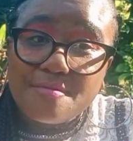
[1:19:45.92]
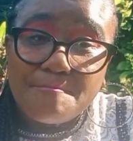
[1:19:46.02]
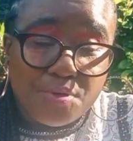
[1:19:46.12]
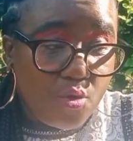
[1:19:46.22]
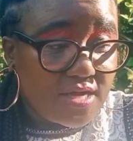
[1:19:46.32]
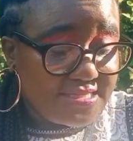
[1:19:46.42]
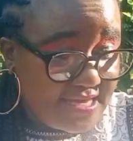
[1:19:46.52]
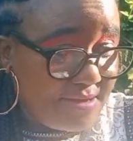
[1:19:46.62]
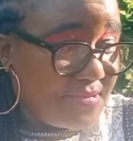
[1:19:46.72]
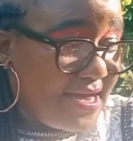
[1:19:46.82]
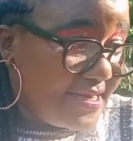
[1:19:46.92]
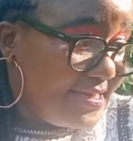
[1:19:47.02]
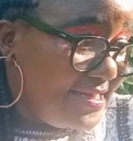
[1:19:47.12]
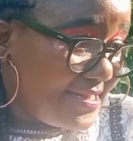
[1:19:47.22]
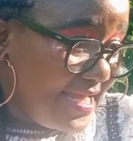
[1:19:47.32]
book that I'm
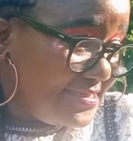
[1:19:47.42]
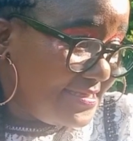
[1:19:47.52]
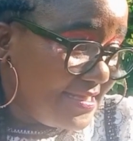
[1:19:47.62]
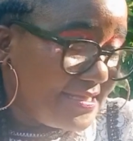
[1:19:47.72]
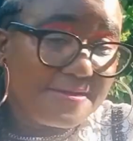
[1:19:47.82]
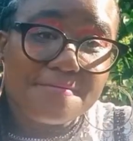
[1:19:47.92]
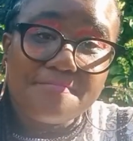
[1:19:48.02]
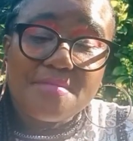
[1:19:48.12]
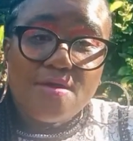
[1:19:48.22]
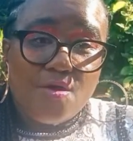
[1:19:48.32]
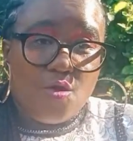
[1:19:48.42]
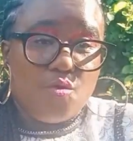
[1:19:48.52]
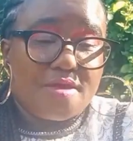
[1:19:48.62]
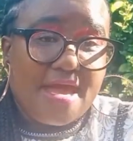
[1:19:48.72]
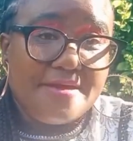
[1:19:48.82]
currently writing.
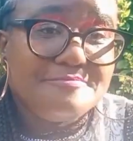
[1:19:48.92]
Okay,